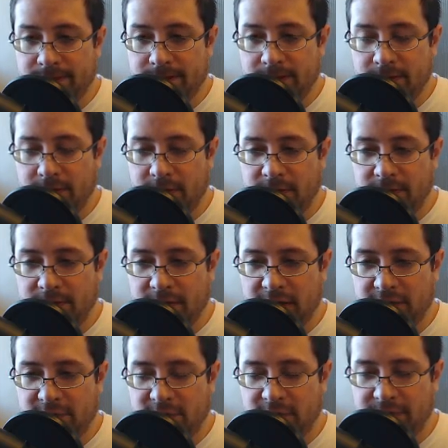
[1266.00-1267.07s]
going to
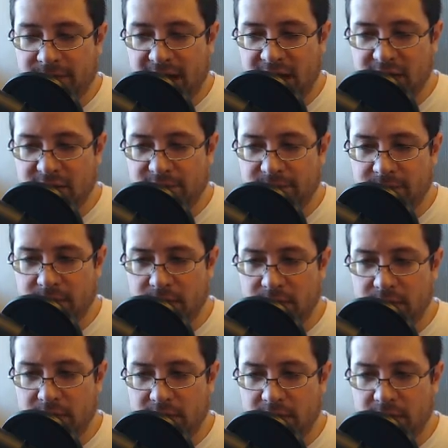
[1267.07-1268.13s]
get really passive
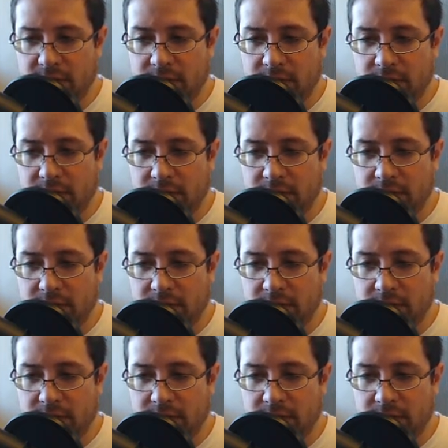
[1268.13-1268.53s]
pieces here.